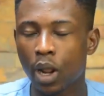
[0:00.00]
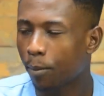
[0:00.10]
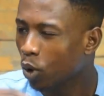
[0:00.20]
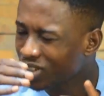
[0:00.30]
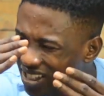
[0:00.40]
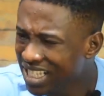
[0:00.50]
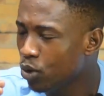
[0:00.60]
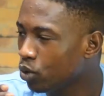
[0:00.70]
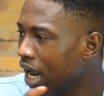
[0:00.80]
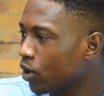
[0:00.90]
But
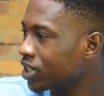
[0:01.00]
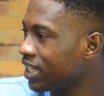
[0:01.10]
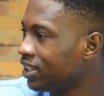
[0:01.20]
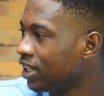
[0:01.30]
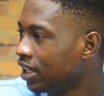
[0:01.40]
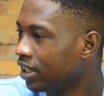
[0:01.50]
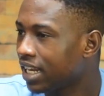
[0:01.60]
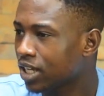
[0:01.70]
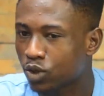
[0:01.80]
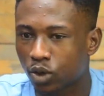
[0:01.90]
still, that
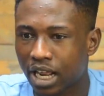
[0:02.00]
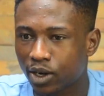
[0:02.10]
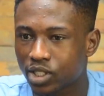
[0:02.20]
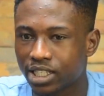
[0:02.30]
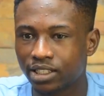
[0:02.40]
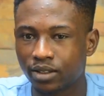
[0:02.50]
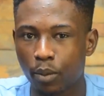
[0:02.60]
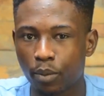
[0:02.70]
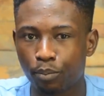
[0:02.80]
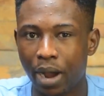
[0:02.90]
doesn't
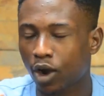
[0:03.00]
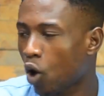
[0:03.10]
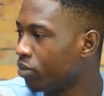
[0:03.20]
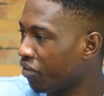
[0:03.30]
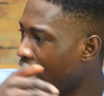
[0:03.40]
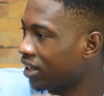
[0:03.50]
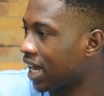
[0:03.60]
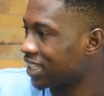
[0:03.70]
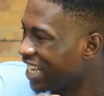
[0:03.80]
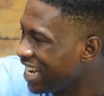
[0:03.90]
back up the fact
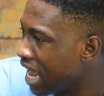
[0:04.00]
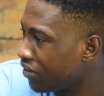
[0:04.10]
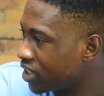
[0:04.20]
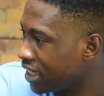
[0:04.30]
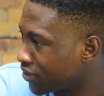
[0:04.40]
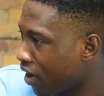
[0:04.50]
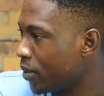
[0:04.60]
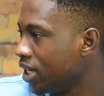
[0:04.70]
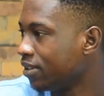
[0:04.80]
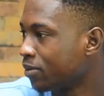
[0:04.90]
that he left his
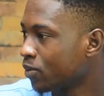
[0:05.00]
family.